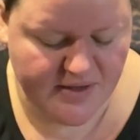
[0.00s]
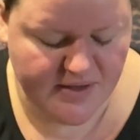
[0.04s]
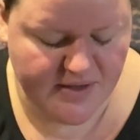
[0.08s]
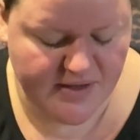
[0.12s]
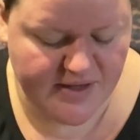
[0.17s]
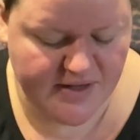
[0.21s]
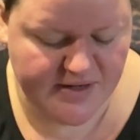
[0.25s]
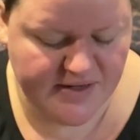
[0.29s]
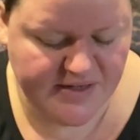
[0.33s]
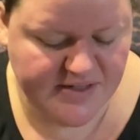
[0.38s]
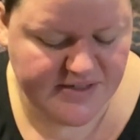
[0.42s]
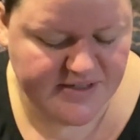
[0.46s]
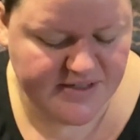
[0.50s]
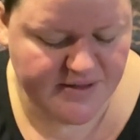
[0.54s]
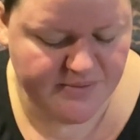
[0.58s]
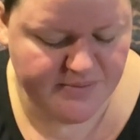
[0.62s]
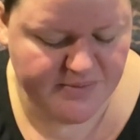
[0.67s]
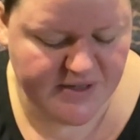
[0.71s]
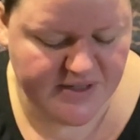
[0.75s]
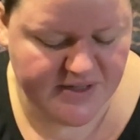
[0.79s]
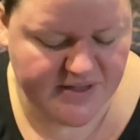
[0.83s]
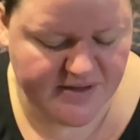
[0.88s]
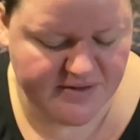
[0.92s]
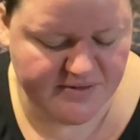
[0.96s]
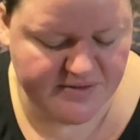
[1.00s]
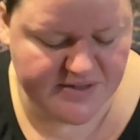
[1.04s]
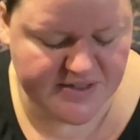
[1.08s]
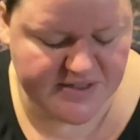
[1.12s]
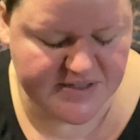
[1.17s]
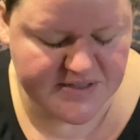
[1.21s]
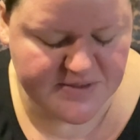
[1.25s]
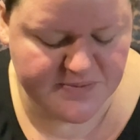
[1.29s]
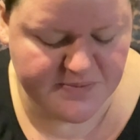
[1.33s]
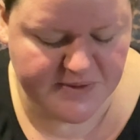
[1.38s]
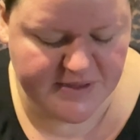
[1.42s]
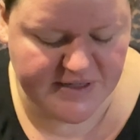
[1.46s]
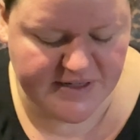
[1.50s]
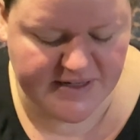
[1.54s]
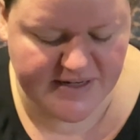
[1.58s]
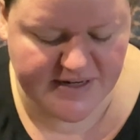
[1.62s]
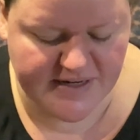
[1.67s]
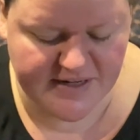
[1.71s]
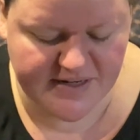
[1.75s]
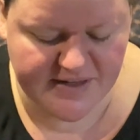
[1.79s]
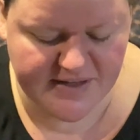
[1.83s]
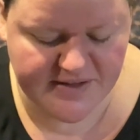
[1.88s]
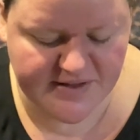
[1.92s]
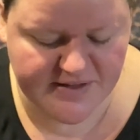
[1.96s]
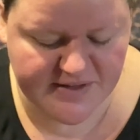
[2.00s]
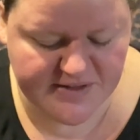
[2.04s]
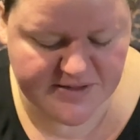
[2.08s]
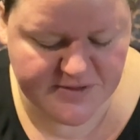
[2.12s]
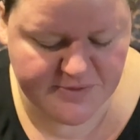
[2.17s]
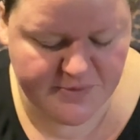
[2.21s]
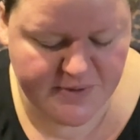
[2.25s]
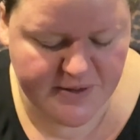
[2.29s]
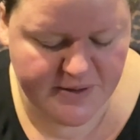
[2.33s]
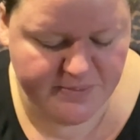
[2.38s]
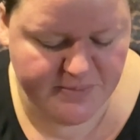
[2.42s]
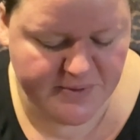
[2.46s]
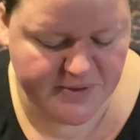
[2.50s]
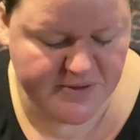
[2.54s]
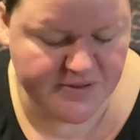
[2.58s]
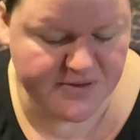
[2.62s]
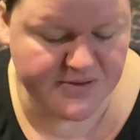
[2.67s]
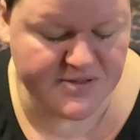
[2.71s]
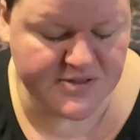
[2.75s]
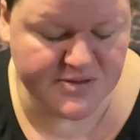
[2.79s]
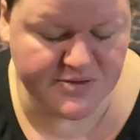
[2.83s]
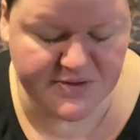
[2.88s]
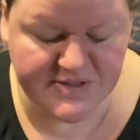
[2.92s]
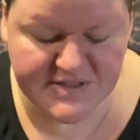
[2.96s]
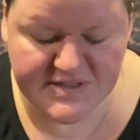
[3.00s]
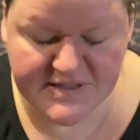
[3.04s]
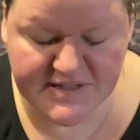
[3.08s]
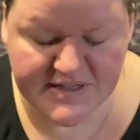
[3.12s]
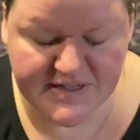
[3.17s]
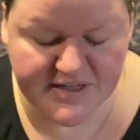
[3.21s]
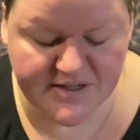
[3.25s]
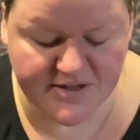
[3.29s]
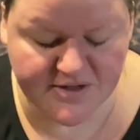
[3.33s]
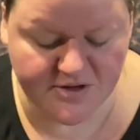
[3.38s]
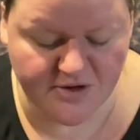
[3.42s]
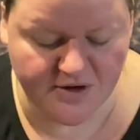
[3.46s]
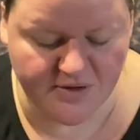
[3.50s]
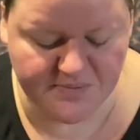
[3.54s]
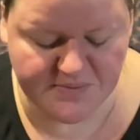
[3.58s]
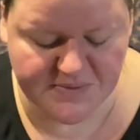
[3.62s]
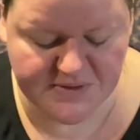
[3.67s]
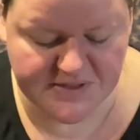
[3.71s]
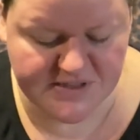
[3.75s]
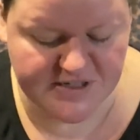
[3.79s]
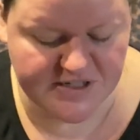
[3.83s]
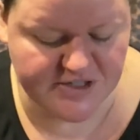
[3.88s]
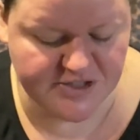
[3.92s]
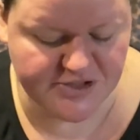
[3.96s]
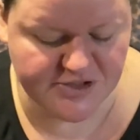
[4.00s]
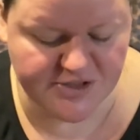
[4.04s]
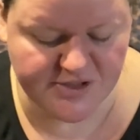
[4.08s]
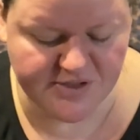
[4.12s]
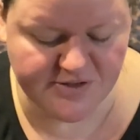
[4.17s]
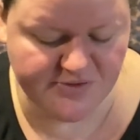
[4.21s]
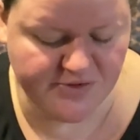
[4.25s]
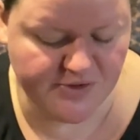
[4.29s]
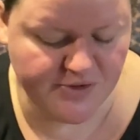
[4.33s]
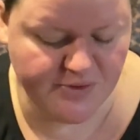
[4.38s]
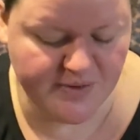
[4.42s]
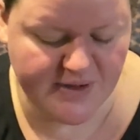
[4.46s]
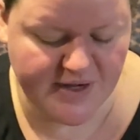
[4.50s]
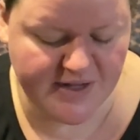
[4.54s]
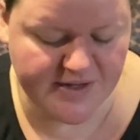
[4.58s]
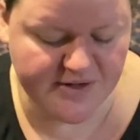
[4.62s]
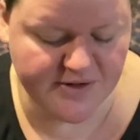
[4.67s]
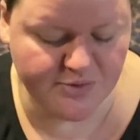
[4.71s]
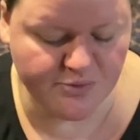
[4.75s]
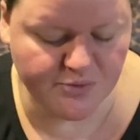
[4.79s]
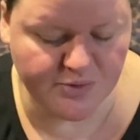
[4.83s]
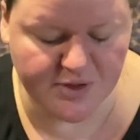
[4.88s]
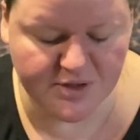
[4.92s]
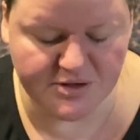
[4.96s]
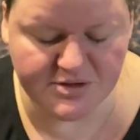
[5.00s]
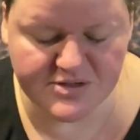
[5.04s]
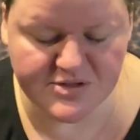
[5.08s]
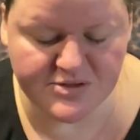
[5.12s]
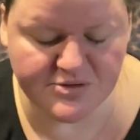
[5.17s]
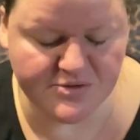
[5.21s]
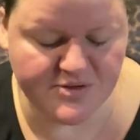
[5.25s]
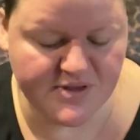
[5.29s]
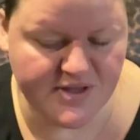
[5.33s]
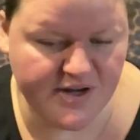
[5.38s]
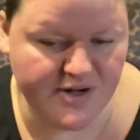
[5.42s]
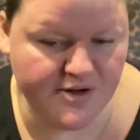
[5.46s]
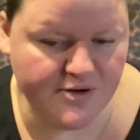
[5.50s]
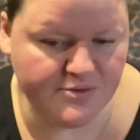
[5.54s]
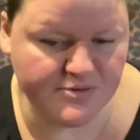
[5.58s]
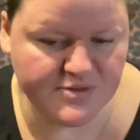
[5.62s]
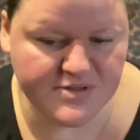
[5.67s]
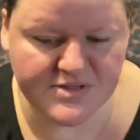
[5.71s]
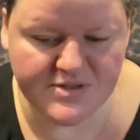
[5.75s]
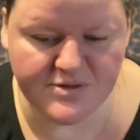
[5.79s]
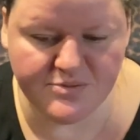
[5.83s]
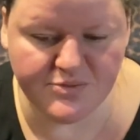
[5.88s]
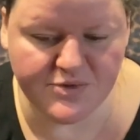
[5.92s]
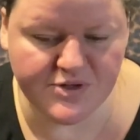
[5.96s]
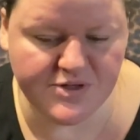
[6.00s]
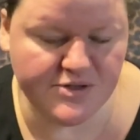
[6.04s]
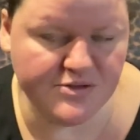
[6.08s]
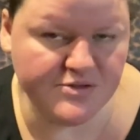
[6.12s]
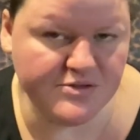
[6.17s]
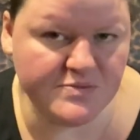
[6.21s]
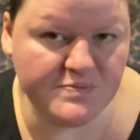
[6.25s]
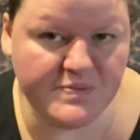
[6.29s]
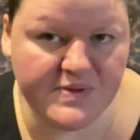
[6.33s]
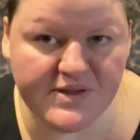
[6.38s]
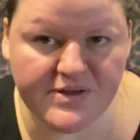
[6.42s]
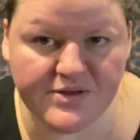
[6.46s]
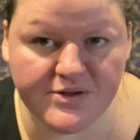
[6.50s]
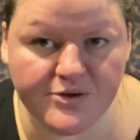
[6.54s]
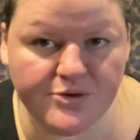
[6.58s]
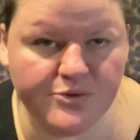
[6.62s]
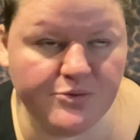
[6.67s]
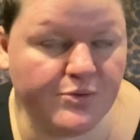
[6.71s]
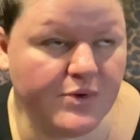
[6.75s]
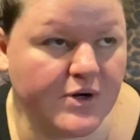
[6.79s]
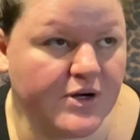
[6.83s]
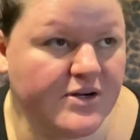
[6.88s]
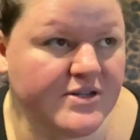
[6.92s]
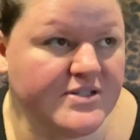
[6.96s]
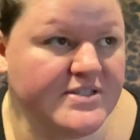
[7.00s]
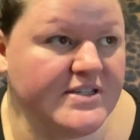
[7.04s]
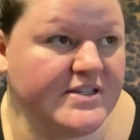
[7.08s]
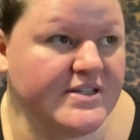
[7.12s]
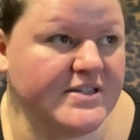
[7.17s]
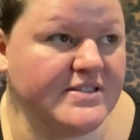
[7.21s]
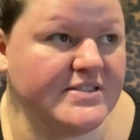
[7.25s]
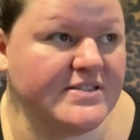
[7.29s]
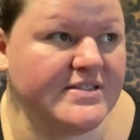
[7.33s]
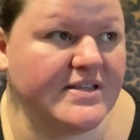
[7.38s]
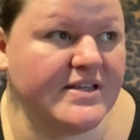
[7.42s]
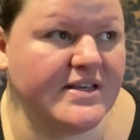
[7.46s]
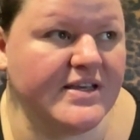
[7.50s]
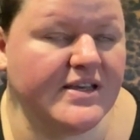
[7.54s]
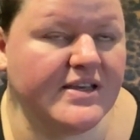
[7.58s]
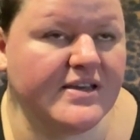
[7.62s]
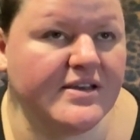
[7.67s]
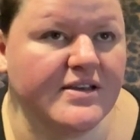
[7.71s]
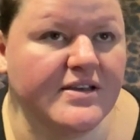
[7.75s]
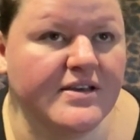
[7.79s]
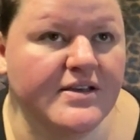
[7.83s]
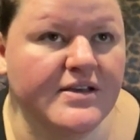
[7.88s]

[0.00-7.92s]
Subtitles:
Anytime like I would explain anything to people, it was always like a competition of who had it worse, or they know someone who's been through worse, and it's like